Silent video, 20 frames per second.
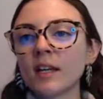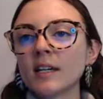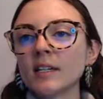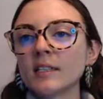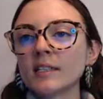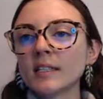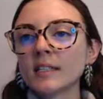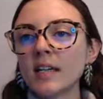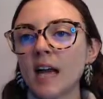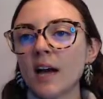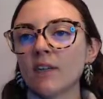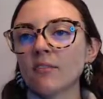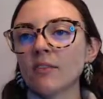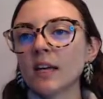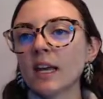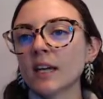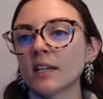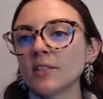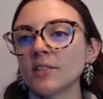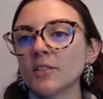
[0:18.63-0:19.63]
To
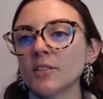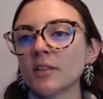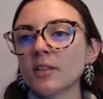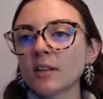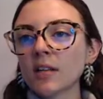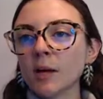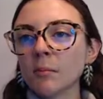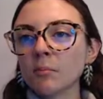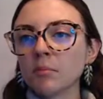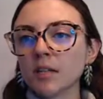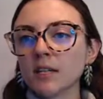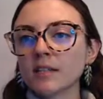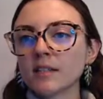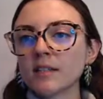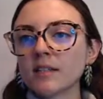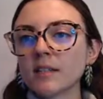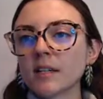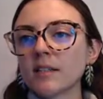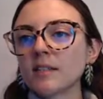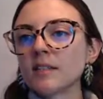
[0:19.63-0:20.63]
navigate to your club
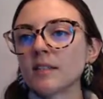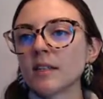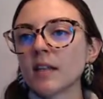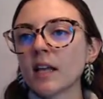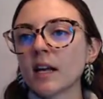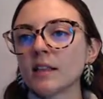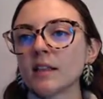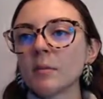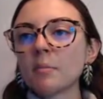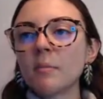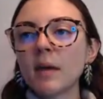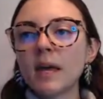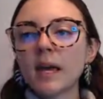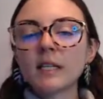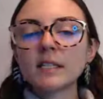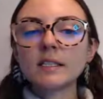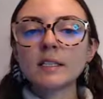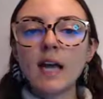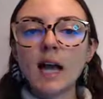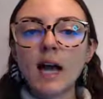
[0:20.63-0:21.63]
list, select the
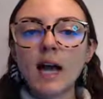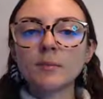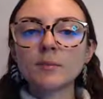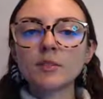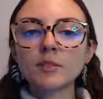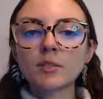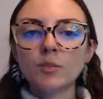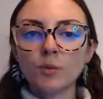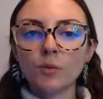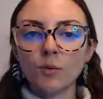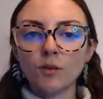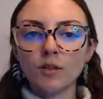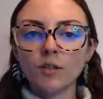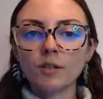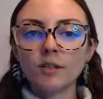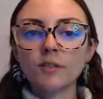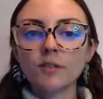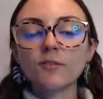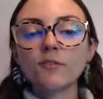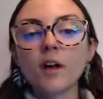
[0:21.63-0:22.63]
main tab
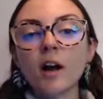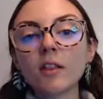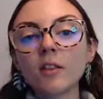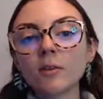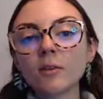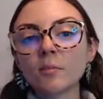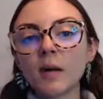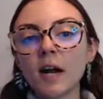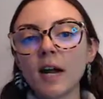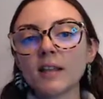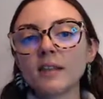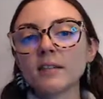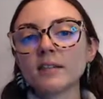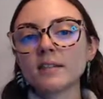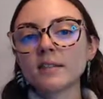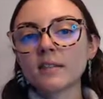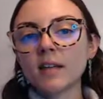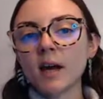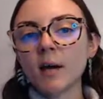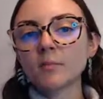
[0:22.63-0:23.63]
Store, followed by the
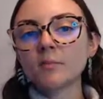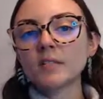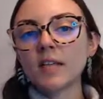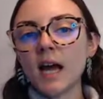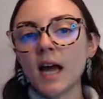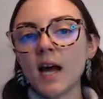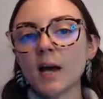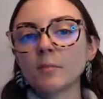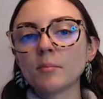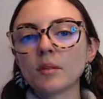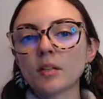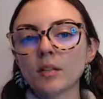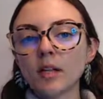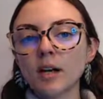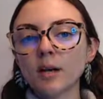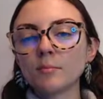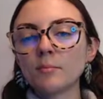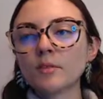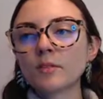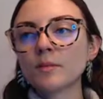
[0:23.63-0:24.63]
sub-tab
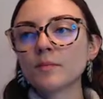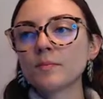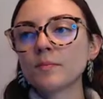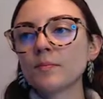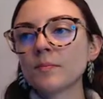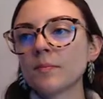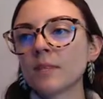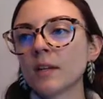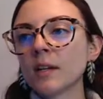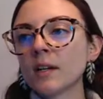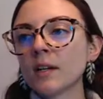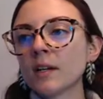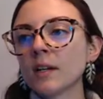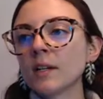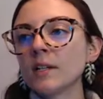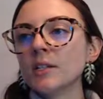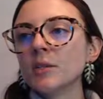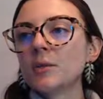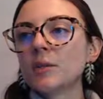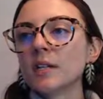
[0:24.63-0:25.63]
Clubs.
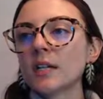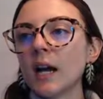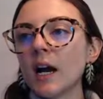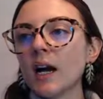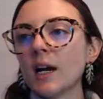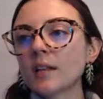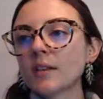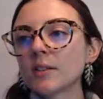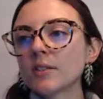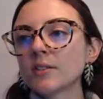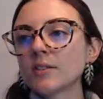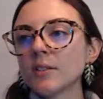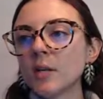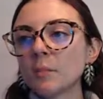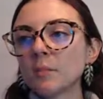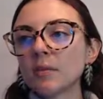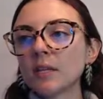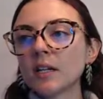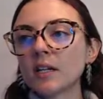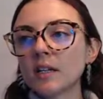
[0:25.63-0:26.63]
You can either
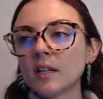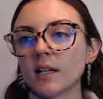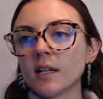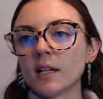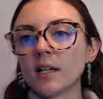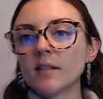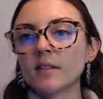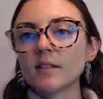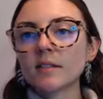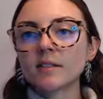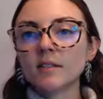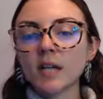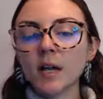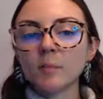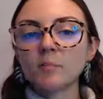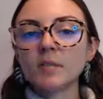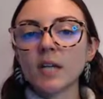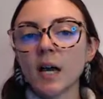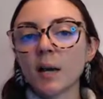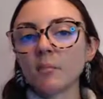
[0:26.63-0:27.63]
simply click the
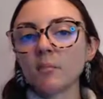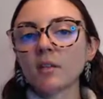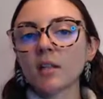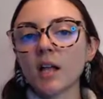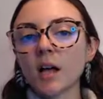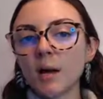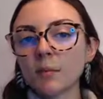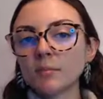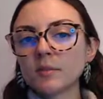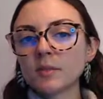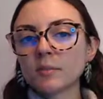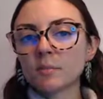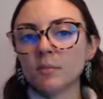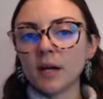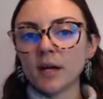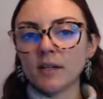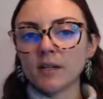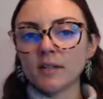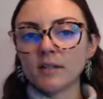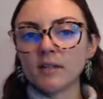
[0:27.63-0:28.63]
sub-tab Clubs
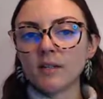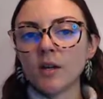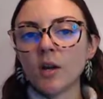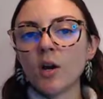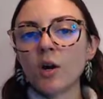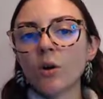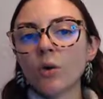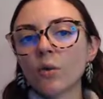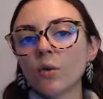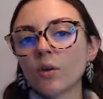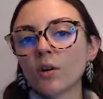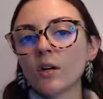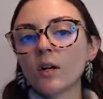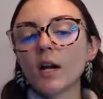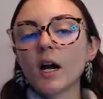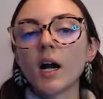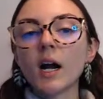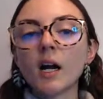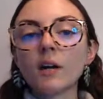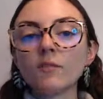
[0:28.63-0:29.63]
button
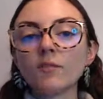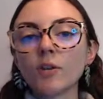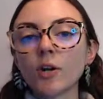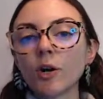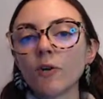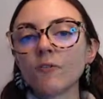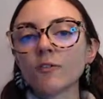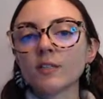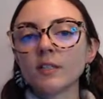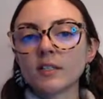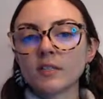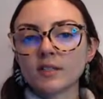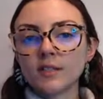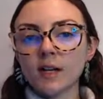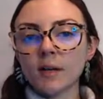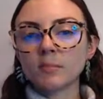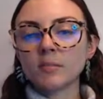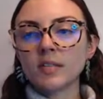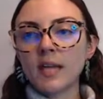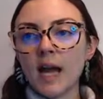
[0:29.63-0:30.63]
or hover over the
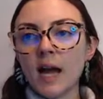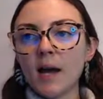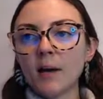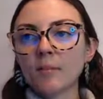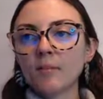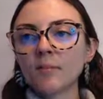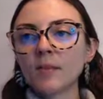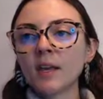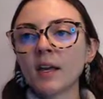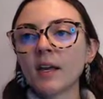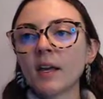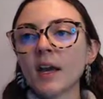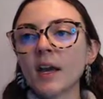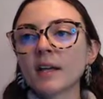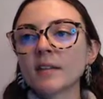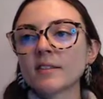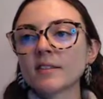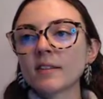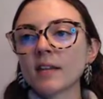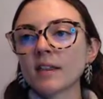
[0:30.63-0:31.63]
sub-tab
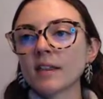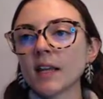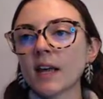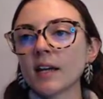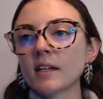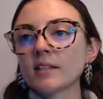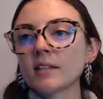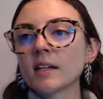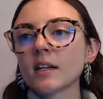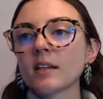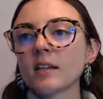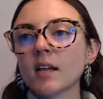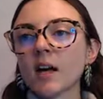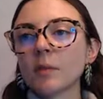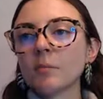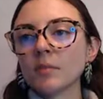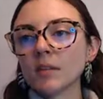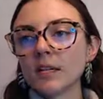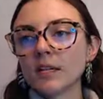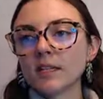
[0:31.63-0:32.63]
and select
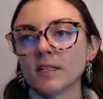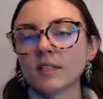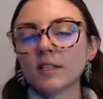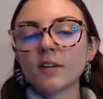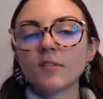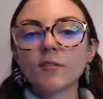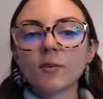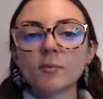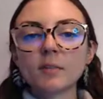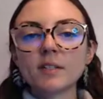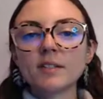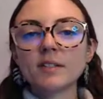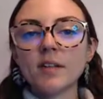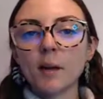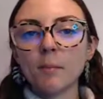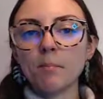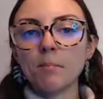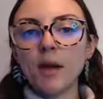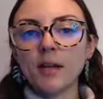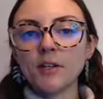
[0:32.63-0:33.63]
Club List from the
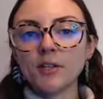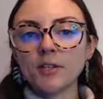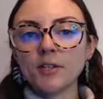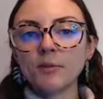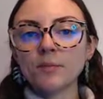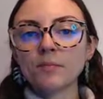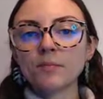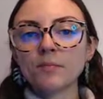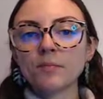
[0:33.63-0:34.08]
sub-menu.